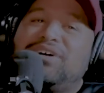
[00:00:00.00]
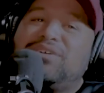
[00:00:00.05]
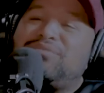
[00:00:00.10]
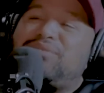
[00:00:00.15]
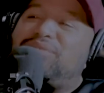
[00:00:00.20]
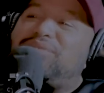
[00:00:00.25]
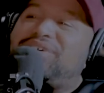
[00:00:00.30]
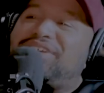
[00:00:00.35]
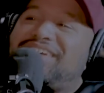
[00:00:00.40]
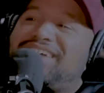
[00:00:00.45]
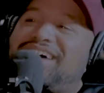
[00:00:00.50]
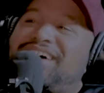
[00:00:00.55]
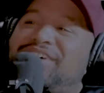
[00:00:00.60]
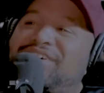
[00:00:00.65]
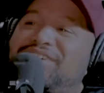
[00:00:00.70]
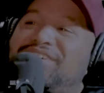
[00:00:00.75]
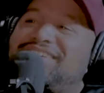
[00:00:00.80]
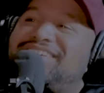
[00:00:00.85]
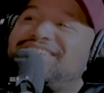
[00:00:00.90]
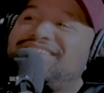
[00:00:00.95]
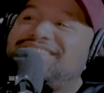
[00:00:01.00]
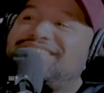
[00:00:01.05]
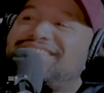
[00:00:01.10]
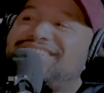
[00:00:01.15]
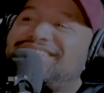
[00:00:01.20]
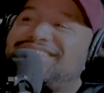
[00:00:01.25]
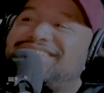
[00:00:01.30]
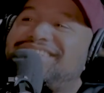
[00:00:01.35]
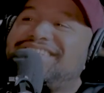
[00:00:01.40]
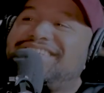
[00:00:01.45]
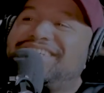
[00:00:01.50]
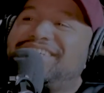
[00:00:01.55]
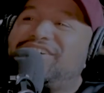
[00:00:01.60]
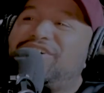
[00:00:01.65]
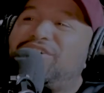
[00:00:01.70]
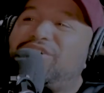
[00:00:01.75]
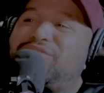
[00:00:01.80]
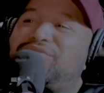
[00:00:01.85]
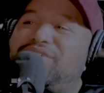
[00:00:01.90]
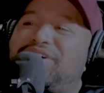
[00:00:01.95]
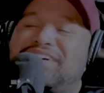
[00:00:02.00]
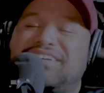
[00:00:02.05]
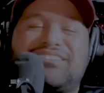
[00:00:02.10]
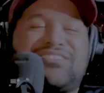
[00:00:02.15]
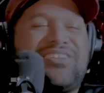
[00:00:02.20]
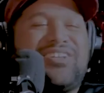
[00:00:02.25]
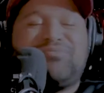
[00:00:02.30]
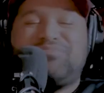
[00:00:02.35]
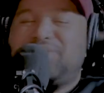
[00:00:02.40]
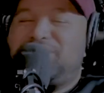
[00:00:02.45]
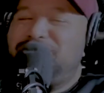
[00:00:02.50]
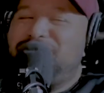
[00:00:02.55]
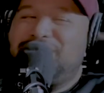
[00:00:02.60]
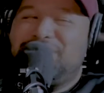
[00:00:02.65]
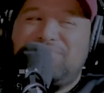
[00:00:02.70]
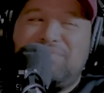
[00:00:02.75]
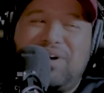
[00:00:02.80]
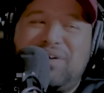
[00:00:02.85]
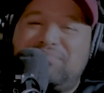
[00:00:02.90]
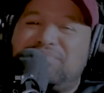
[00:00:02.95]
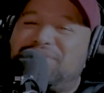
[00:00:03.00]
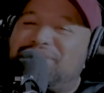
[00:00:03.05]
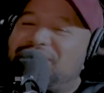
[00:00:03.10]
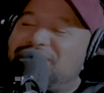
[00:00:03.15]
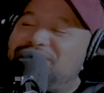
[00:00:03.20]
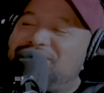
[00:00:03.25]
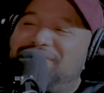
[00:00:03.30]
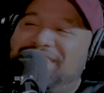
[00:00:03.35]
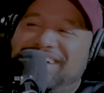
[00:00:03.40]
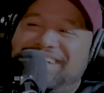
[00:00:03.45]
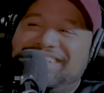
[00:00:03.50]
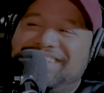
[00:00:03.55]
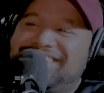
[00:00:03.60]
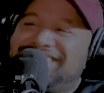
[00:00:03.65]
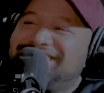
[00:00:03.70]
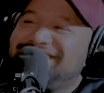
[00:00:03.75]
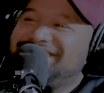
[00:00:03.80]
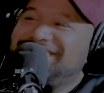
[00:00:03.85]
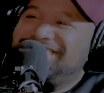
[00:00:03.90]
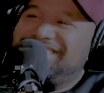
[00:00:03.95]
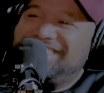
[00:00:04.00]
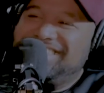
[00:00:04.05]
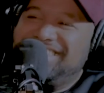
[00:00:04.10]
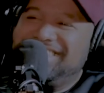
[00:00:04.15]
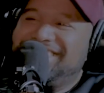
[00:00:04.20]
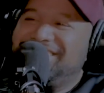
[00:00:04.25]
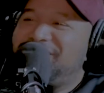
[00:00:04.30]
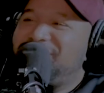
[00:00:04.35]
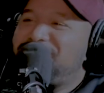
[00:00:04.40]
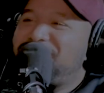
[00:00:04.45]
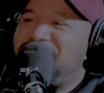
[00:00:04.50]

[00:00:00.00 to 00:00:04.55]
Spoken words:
But when I heard he's CEO of Vegas, I'm like, man, my boy Brandon is the CEO.